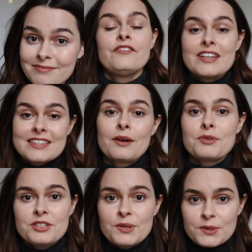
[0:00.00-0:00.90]
The first thing I
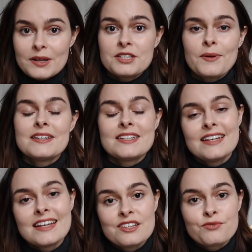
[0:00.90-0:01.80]
want to do in 2020
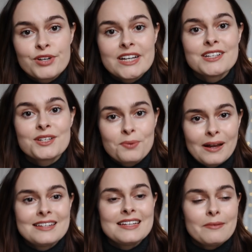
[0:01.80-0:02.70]
is read
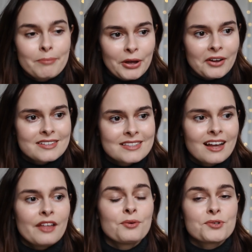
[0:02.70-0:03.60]
20 books.
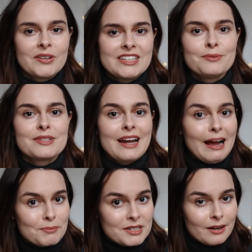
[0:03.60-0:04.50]
I thought 20 was an
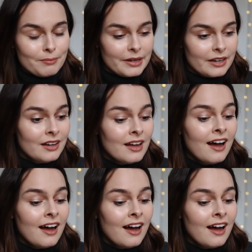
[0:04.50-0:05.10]
apt number.